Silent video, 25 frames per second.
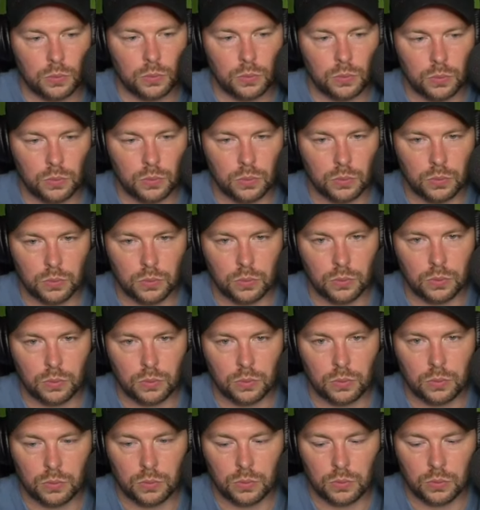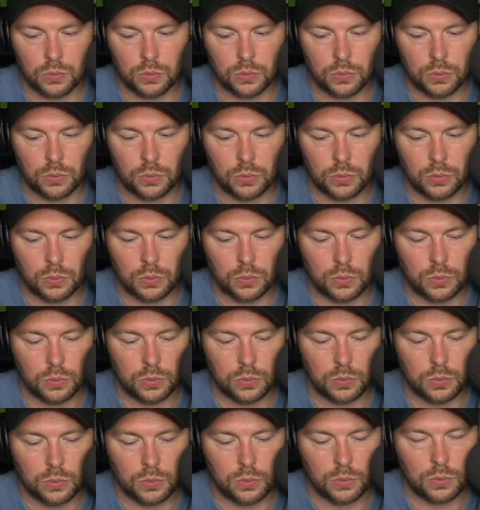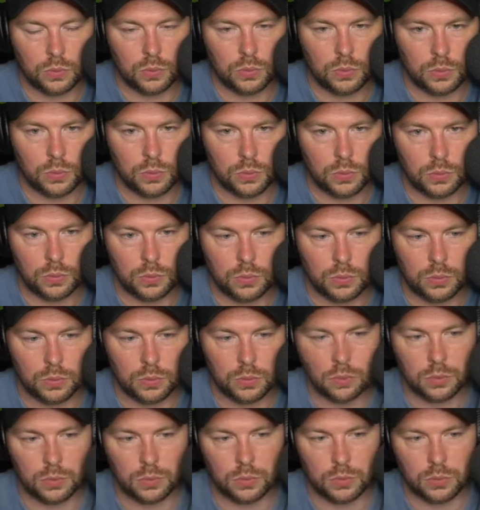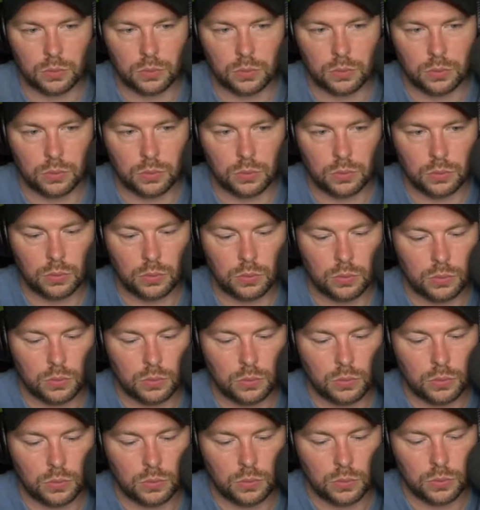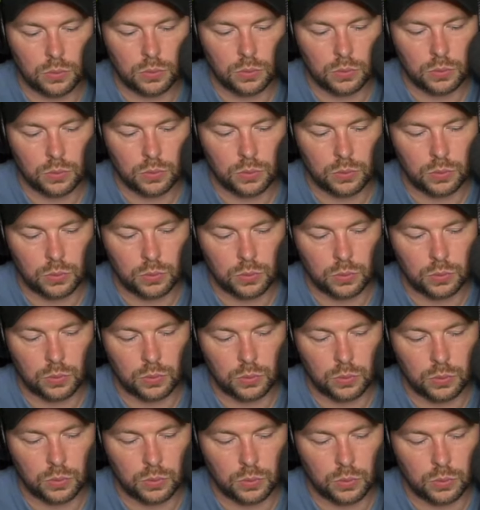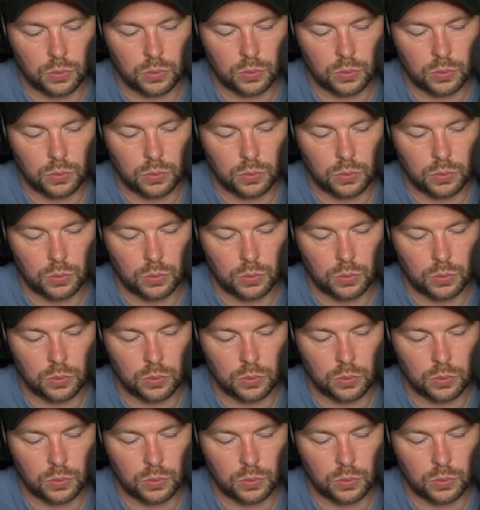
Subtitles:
No words are spoken by the person on screen.